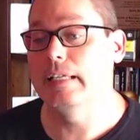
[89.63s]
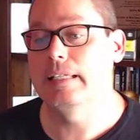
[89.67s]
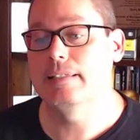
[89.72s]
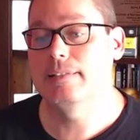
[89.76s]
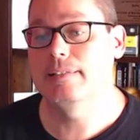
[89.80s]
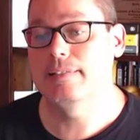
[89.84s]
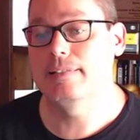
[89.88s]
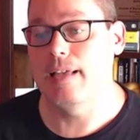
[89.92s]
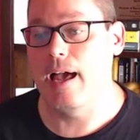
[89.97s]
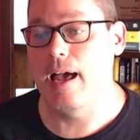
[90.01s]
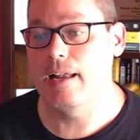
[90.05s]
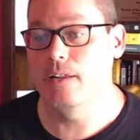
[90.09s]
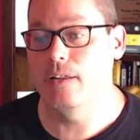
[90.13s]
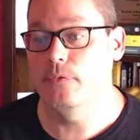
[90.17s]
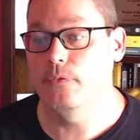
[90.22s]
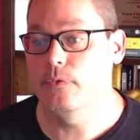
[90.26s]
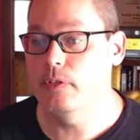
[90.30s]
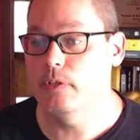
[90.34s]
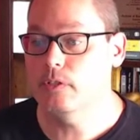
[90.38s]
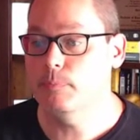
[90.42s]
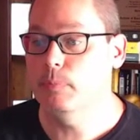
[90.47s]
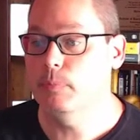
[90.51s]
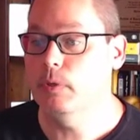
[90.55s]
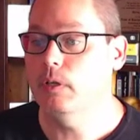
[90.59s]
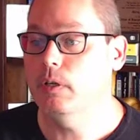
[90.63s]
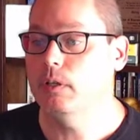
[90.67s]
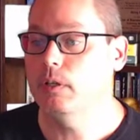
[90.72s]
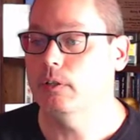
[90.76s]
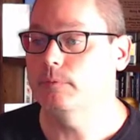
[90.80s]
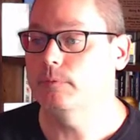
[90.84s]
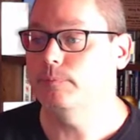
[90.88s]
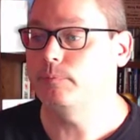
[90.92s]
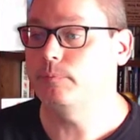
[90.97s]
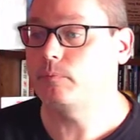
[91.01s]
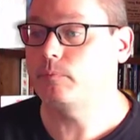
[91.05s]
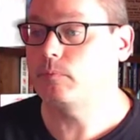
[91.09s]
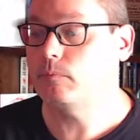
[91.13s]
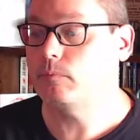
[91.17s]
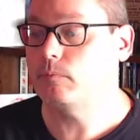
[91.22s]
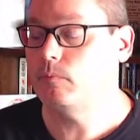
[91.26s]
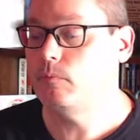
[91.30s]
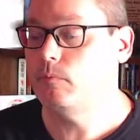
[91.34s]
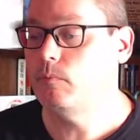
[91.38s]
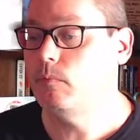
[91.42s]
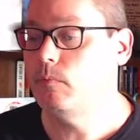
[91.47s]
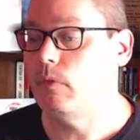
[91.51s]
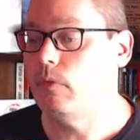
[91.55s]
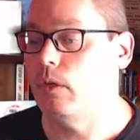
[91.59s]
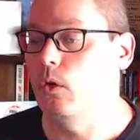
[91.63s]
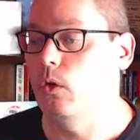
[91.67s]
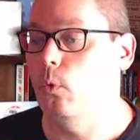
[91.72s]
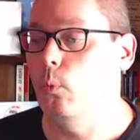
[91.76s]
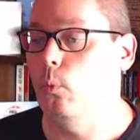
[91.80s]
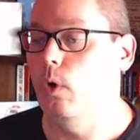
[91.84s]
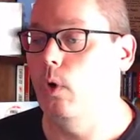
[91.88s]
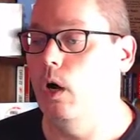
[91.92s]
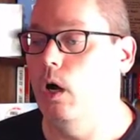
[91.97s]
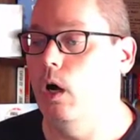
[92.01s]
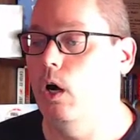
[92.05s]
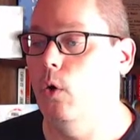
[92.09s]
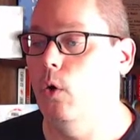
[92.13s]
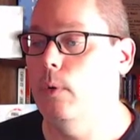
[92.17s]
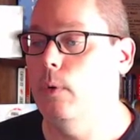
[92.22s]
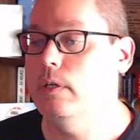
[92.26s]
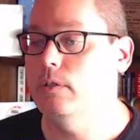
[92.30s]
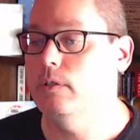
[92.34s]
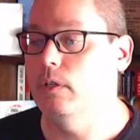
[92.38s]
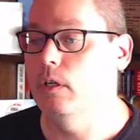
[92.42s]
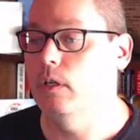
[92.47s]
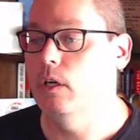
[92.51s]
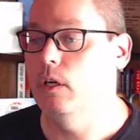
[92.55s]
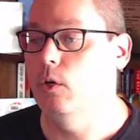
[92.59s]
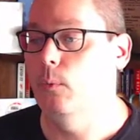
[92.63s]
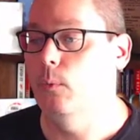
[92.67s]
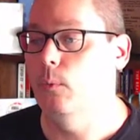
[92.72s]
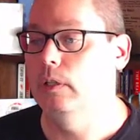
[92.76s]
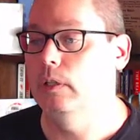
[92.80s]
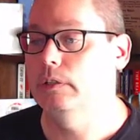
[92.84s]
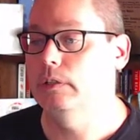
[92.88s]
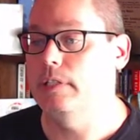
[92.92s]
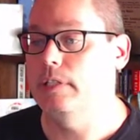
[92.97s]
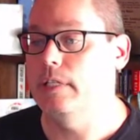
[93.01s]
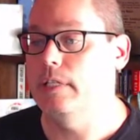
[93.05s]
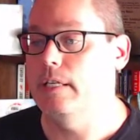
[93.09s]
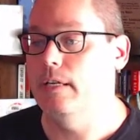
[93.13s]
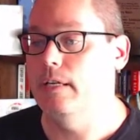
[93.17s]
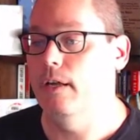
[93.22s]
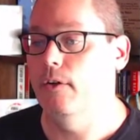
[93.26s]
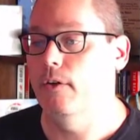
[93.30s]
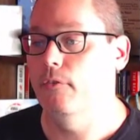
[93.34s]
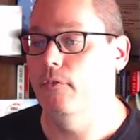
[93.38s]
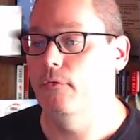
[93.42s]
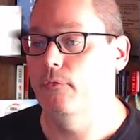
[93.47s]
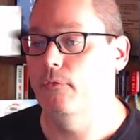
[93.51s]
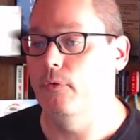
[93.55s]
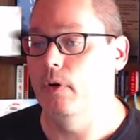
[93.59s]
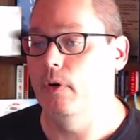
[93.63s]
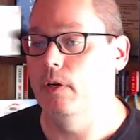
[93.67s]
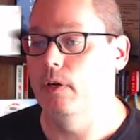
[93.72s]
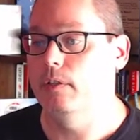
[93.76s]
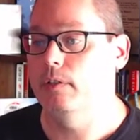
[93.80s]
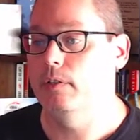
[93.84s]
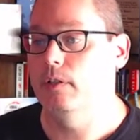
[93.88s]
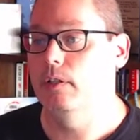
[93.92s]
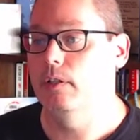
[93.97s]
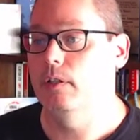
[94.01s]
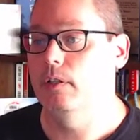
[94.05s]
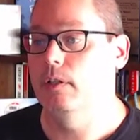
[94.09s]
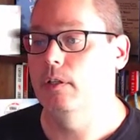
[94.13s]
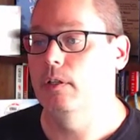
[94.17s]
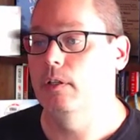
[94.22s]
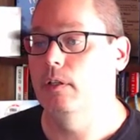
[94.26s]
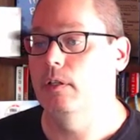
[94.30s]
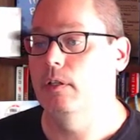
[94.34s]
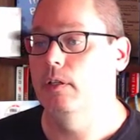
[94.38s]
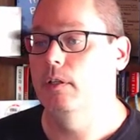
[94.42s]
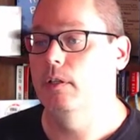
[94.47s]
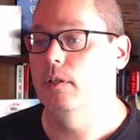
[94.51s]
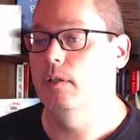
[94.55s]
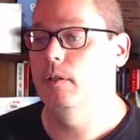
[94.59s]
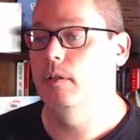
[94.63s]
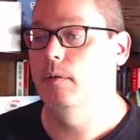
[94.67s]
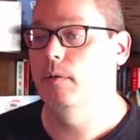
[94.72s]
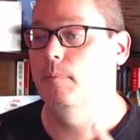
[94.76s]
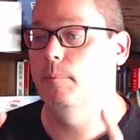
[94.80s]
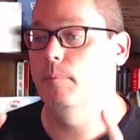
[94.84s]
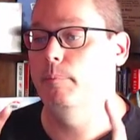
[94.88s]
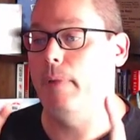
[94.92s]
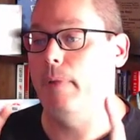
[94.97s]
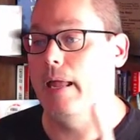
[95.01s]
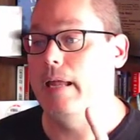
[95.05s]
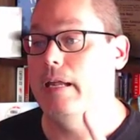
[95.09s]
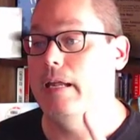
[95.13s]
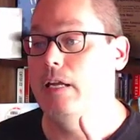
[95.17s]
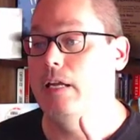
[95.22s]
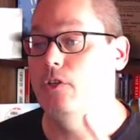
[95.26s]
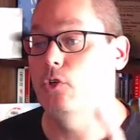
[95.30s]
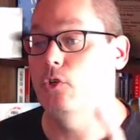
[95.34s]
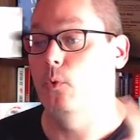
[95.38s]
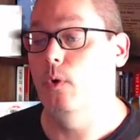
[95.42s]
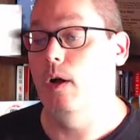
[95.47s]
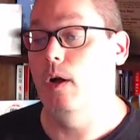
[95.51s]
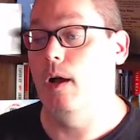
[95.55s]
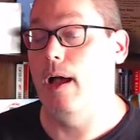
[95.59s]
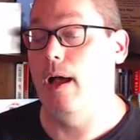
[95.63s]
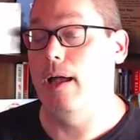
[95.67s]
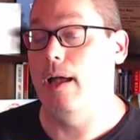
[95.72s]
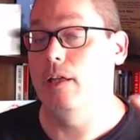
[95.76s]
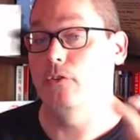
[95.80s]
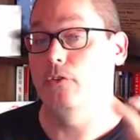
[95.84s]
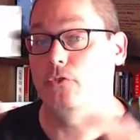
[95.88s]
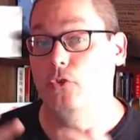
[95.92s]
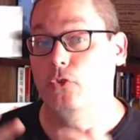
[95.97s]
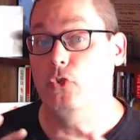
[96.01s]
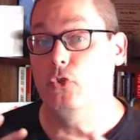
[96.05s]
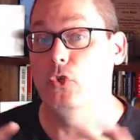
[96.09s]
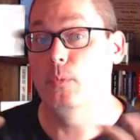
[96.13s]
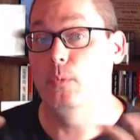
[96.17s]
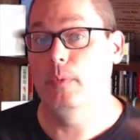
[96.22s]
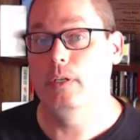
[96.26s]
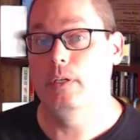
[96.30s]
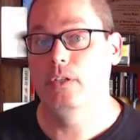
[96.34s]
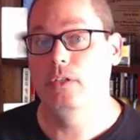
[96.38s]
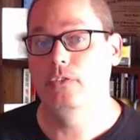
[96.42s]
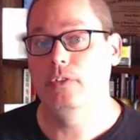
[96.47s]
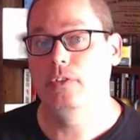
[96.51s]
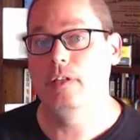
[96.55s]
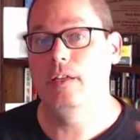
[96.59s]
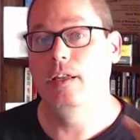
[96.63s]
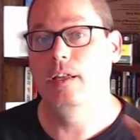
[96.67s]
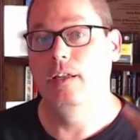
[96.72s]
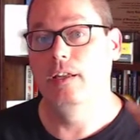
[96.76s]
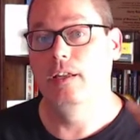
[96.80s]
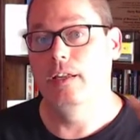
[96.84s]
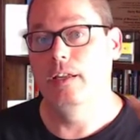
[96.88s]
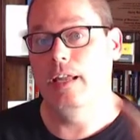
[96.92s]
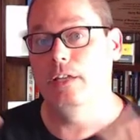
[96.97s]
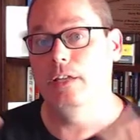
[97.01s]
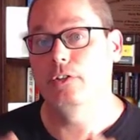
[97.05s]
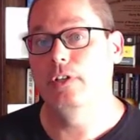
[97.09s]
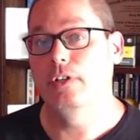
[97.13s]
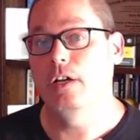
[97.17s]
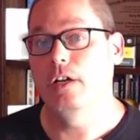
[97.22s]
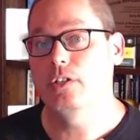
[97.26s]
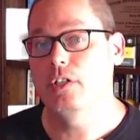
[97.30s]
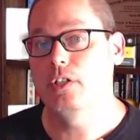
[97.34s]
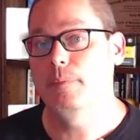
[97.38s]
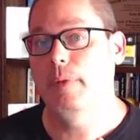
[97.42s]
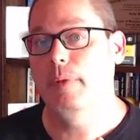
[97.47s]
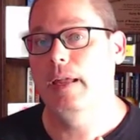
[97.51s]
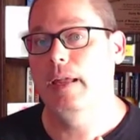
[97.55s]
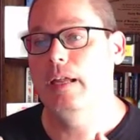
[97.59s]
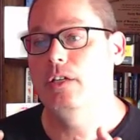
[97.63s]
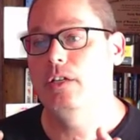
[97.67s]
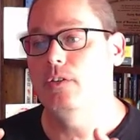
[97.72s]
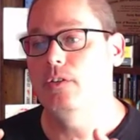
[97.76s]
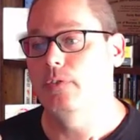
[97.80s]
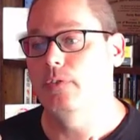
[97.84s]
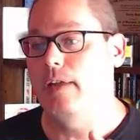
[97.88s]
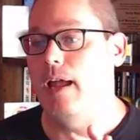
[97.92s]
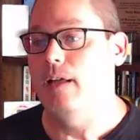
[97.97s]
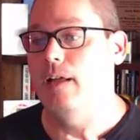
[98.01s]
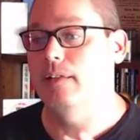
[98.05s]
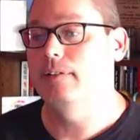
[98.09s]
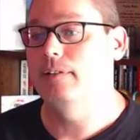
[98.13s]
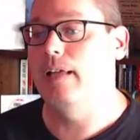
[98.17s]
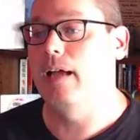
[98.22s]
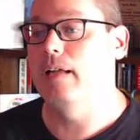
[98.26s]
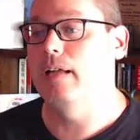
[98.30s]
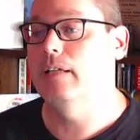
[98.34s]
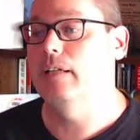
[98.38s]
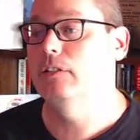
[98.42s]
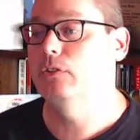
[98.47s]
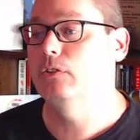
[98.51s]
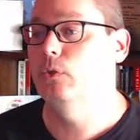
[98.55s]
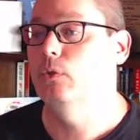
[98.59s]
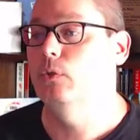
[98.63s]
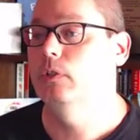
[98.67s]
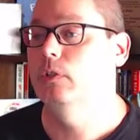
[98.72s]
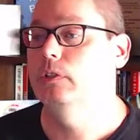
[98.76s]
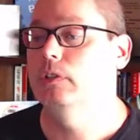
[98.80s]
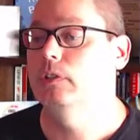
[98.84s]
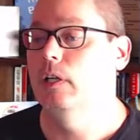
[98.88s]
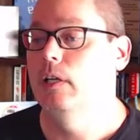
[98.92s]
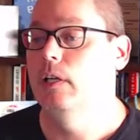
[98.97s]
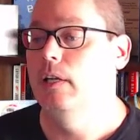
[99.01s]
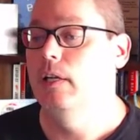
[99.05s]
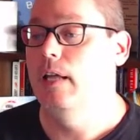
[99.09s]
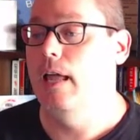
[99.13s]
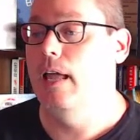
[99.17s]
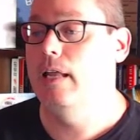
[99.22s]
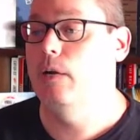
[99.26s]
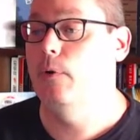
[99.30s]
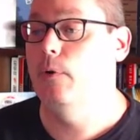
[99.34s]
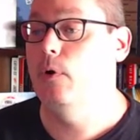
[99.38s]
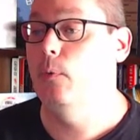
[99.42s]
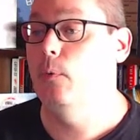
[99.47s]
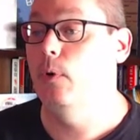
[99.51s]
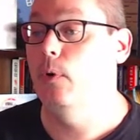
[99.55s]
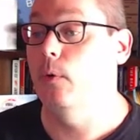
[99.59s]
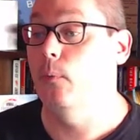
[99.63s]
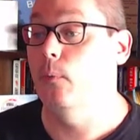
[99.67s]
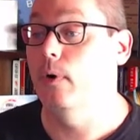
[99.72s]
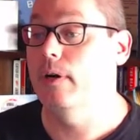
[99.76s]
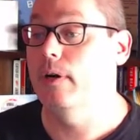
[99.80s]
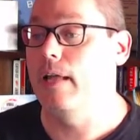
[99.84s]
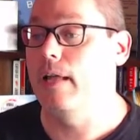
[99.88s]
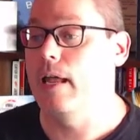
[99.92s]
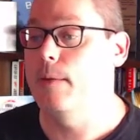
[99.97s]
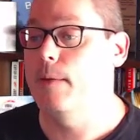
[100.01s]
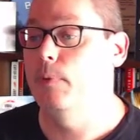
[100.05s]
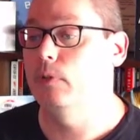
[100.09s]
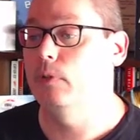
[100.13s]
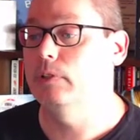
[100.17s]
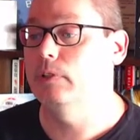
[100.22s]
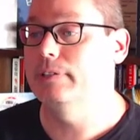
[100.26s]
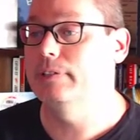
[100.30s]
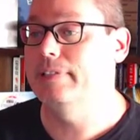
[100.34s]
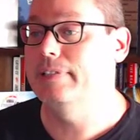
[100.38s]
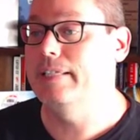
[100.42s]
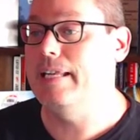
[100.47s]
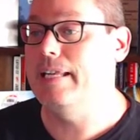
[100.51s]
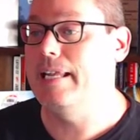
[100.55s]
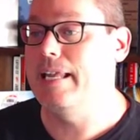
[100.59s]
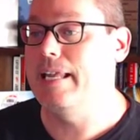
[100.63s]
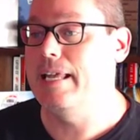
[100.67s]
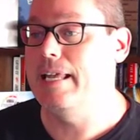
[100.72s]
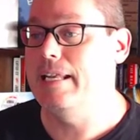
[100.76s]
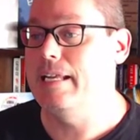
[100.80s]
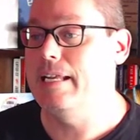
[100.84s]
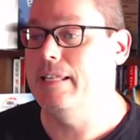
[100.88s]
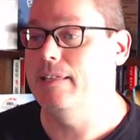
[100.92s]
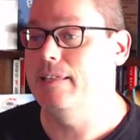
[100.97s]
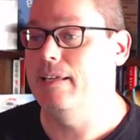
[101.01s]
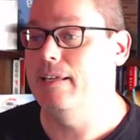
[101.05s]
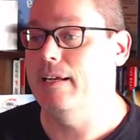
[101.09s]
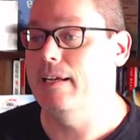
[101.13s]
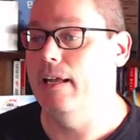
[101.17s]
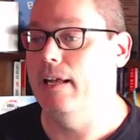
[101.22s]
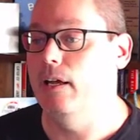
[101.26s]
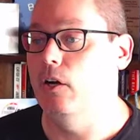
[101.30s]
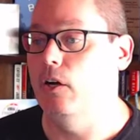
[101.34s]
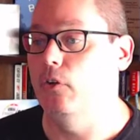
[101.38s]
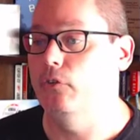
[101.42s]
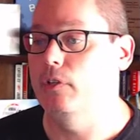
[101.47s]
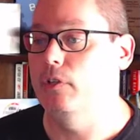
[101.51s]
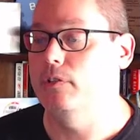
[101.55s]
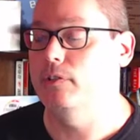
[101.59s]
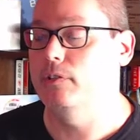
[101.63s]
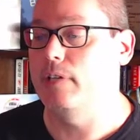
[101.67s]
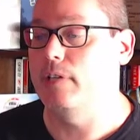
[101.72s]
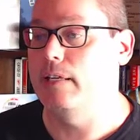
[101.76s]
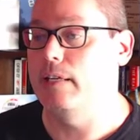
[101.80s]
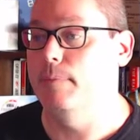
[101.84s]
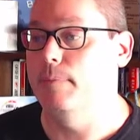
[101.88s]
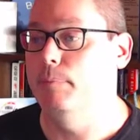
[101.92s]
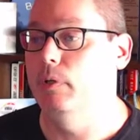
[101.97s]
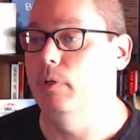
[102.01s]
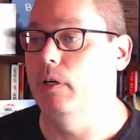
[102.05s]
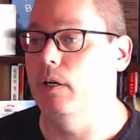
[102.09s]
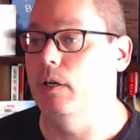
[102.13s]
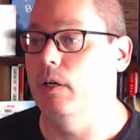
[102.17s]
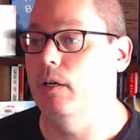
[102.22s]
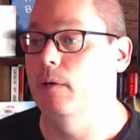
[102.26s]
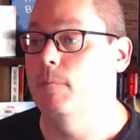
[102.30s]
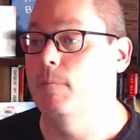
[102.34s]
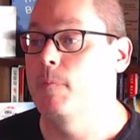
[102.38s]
inside of this book, all we saw was the front page, or what I assume is the introduction page of Count the Dinosaurs, and then we weren't able to see anything else inside the book.